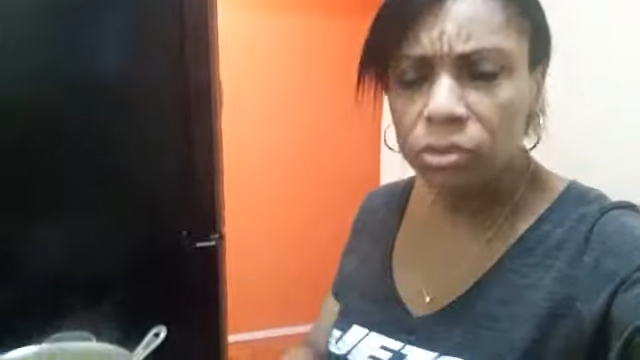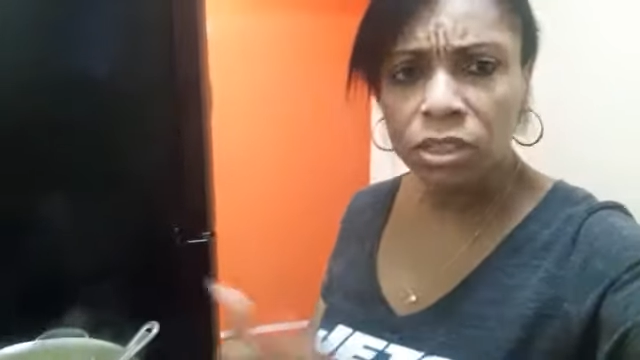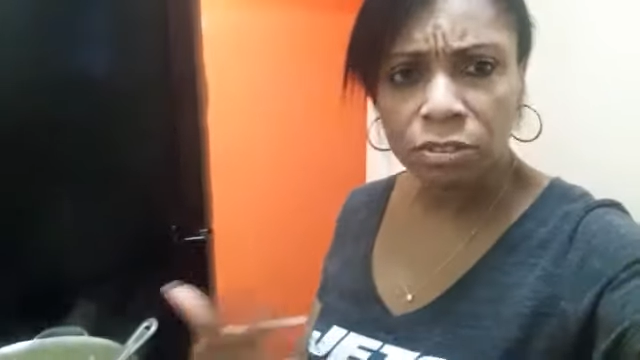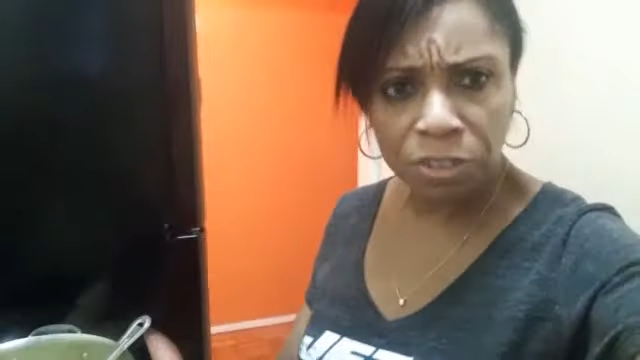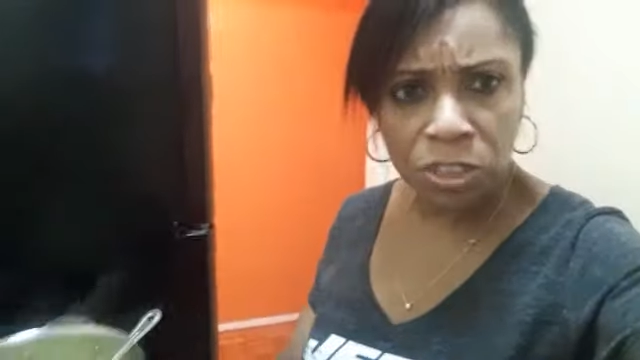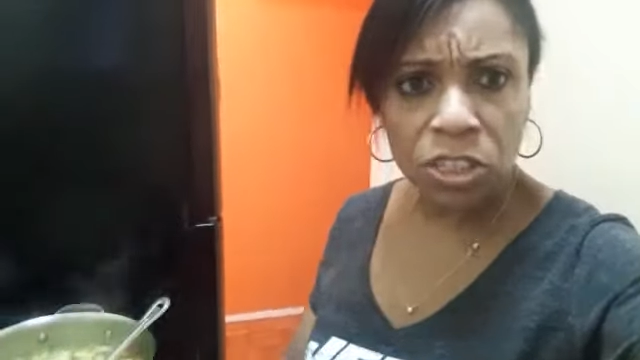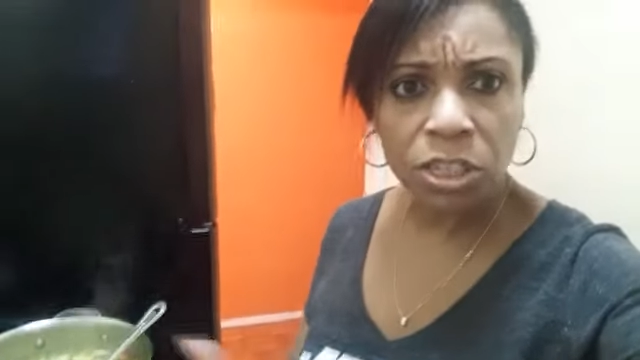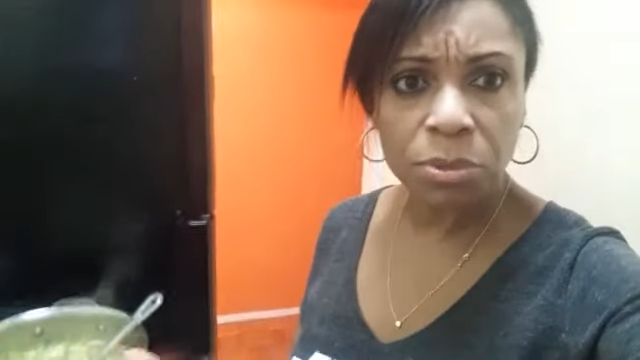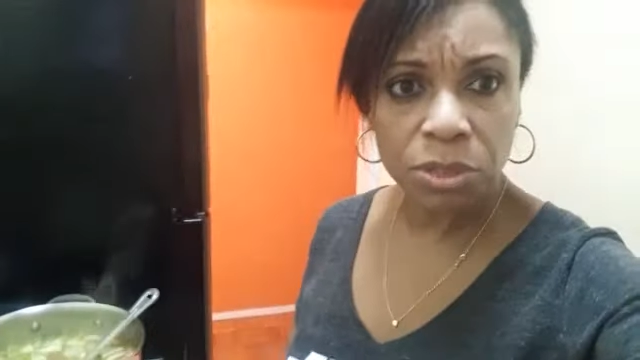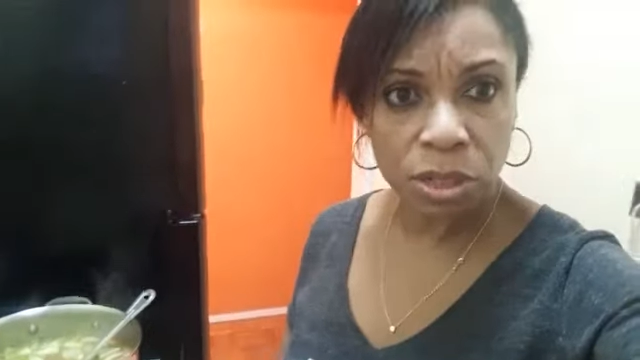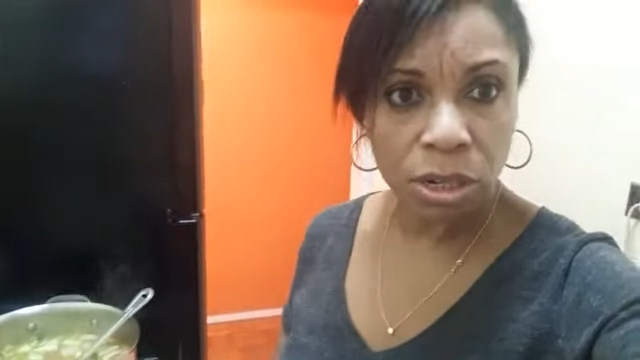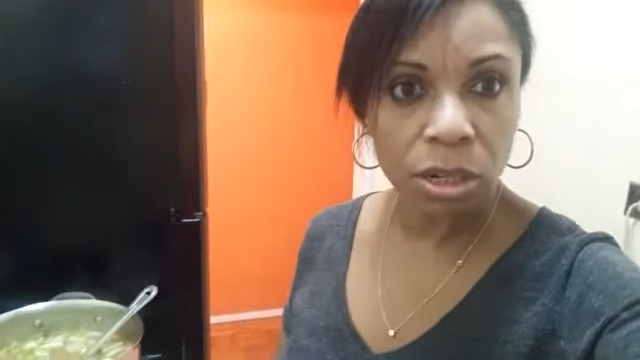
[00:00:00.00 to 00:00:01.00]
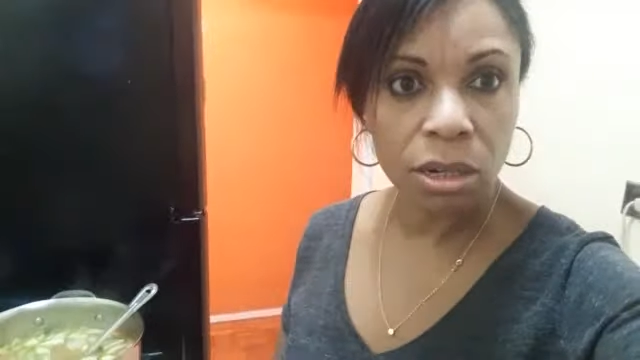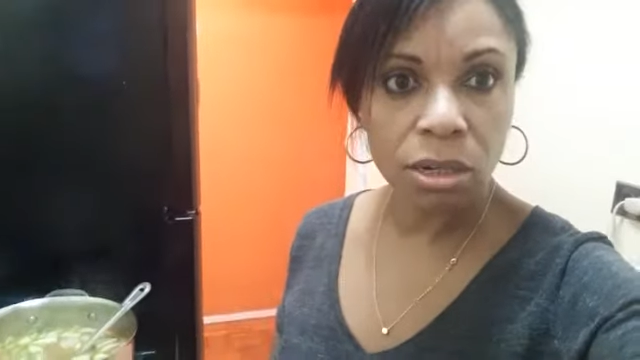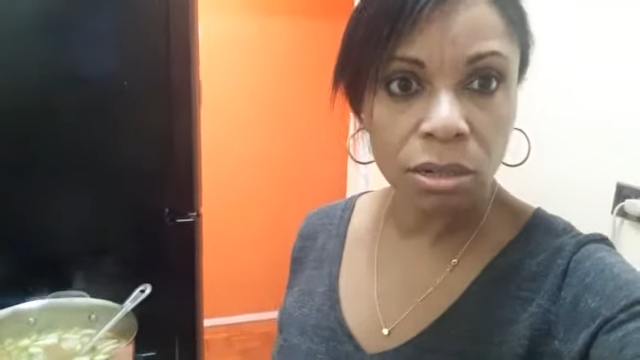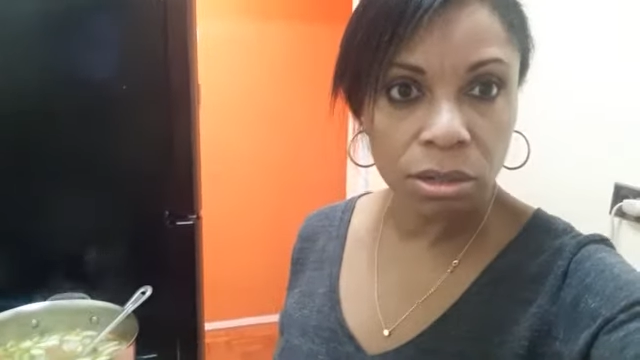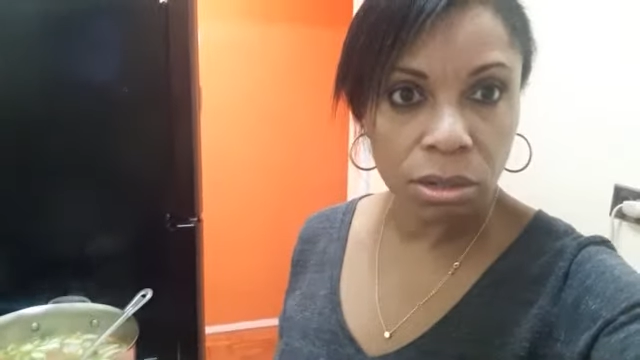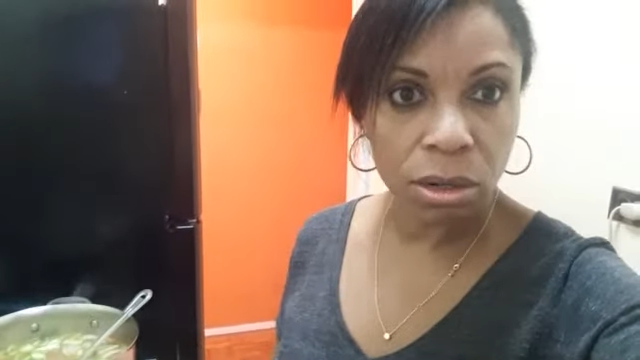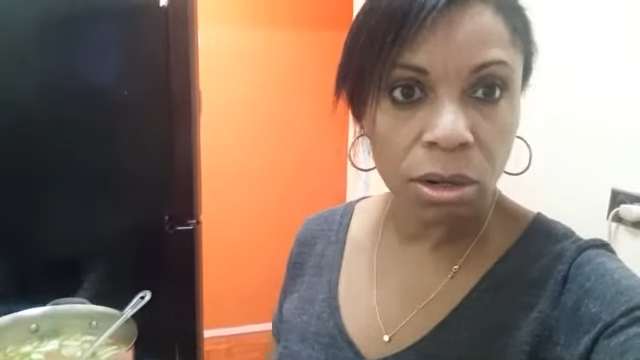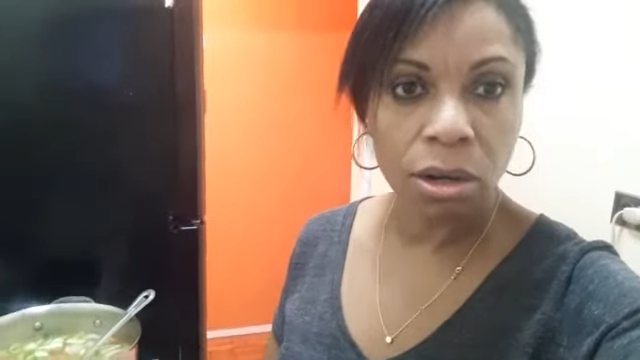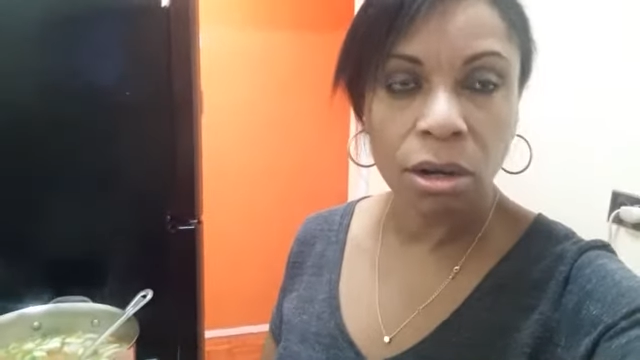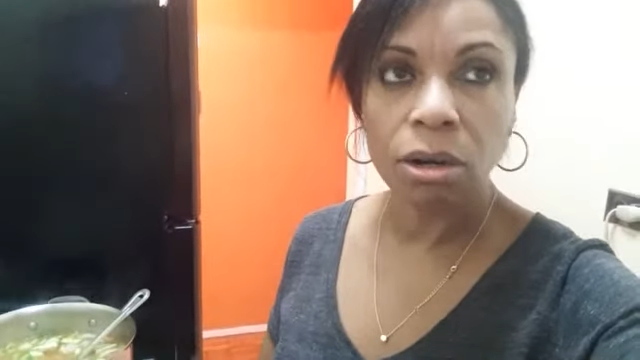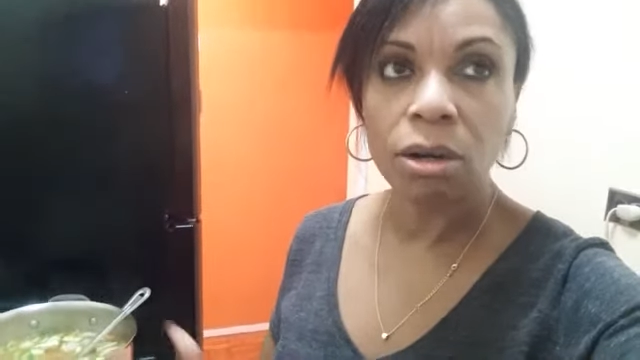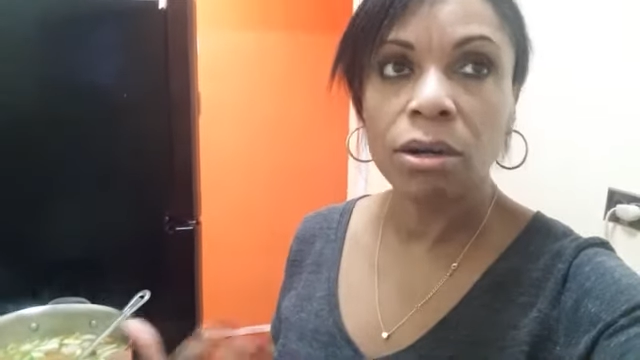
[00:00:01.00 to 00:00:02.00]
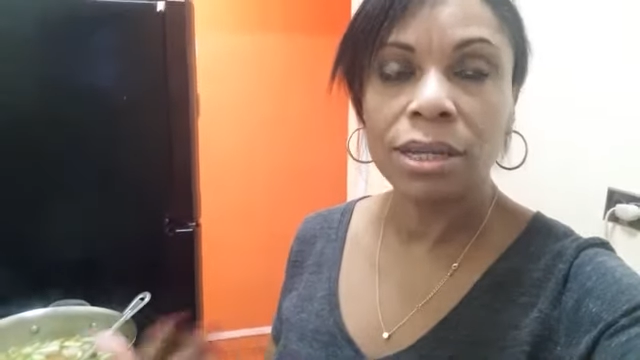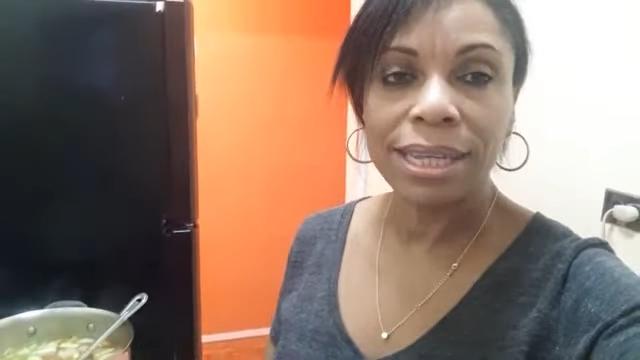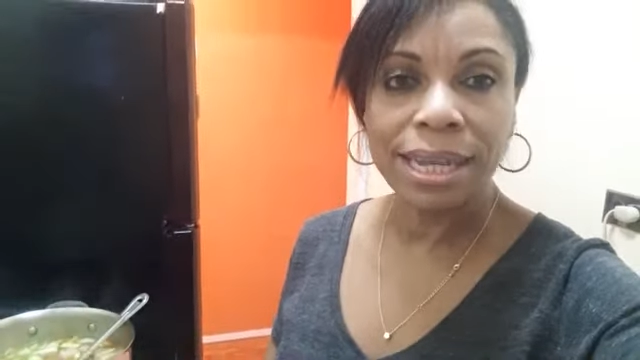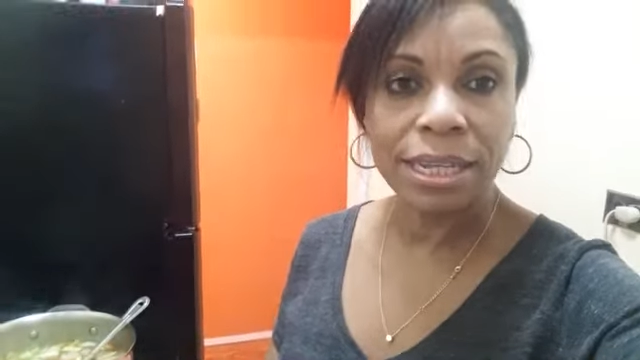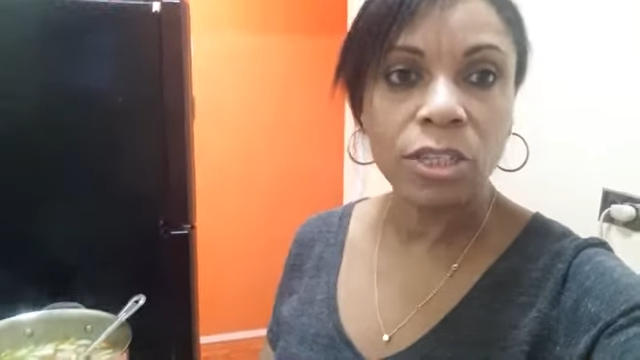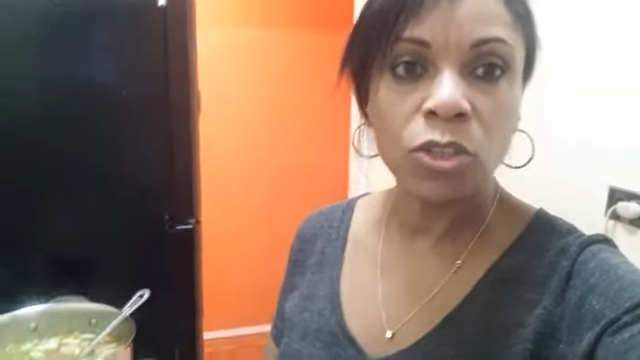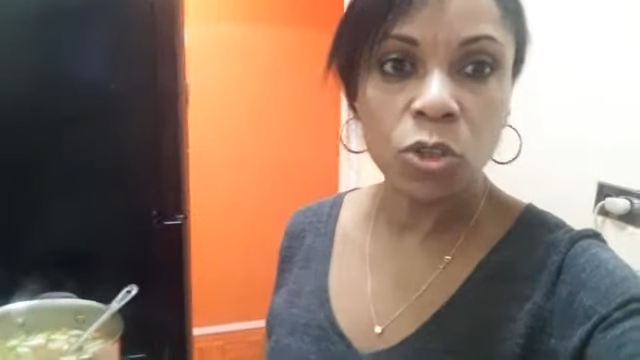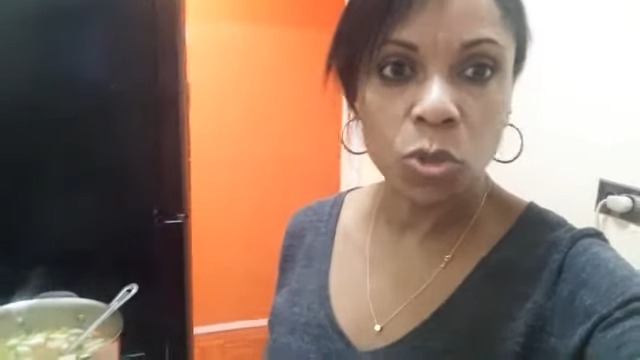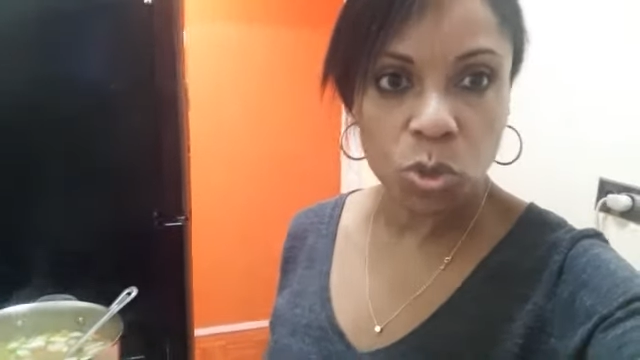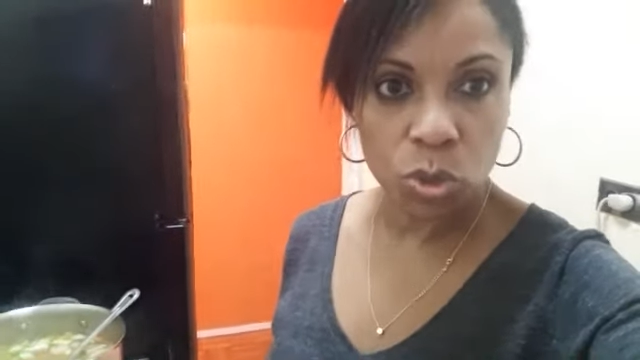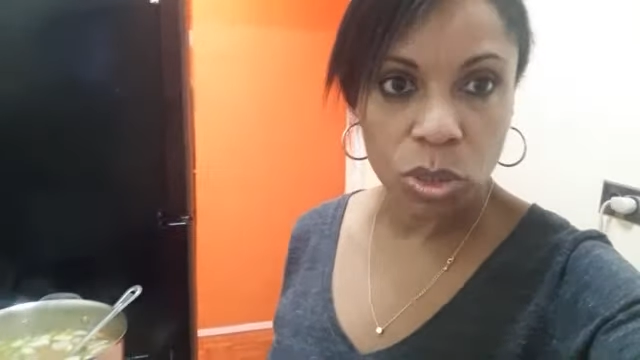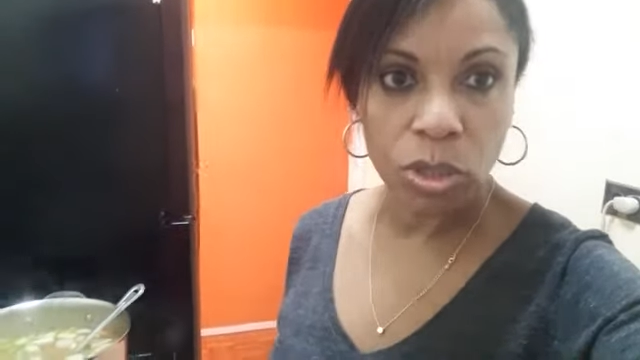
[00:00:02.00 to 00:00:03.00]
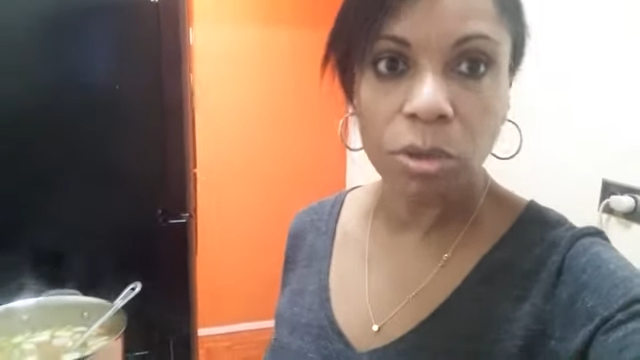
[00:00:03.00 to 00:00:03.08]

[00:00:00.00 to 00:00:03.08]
the vegetables are getting used to now,